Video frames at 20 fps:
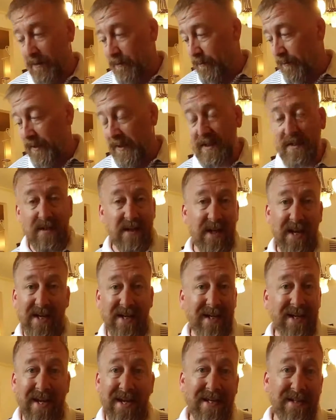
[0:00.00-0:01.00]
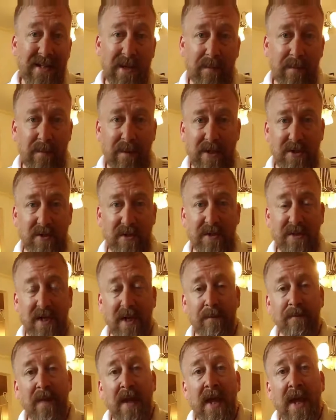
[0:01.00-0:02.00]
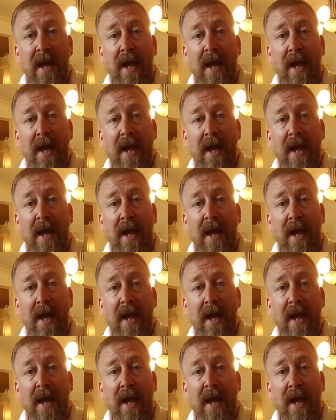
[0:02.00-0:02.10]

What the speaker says: pretty easy, any type of measuring tape.